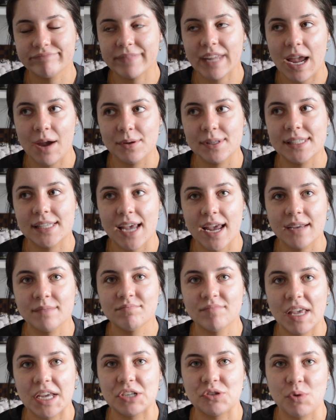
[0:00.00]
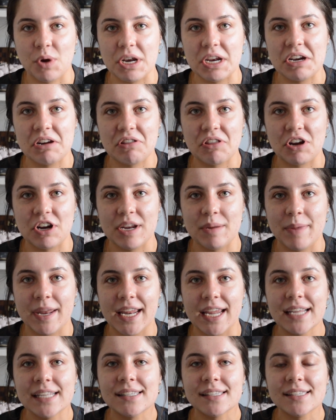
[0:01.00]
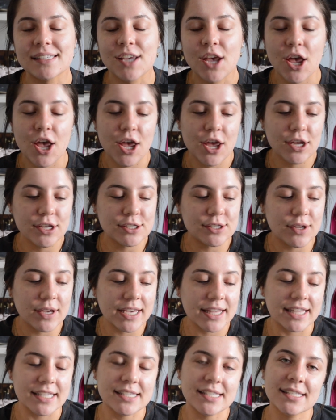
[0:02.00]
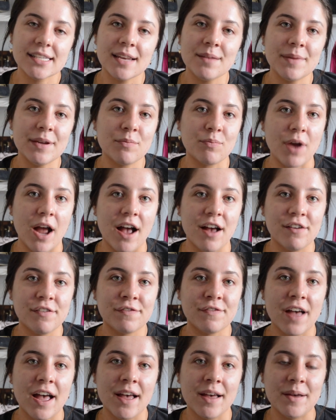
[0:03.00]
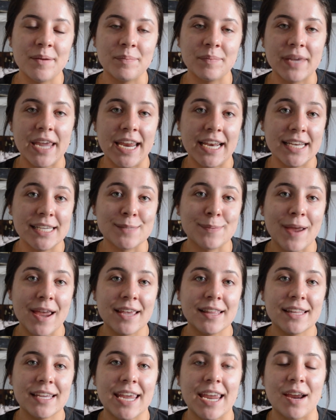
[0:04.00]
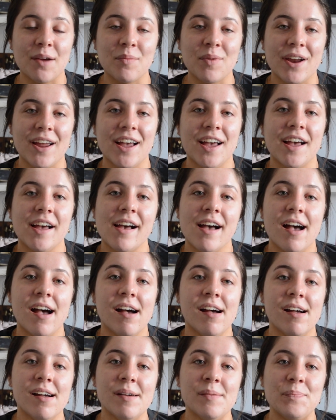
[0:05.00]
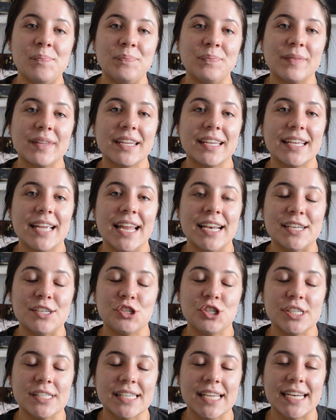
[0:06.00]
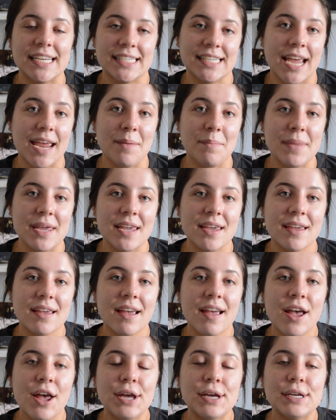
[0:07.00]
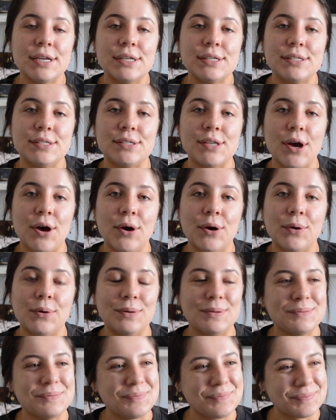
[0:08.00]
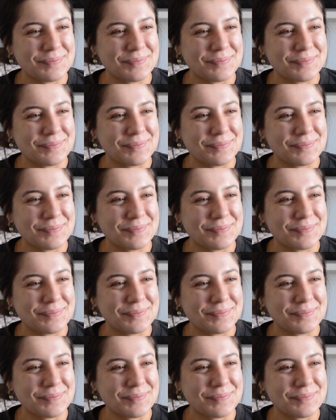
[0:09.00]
I would say like 20 to 30 minutes. So like this is gonna be rough. Katie's behind the camera and she's gonna time me. So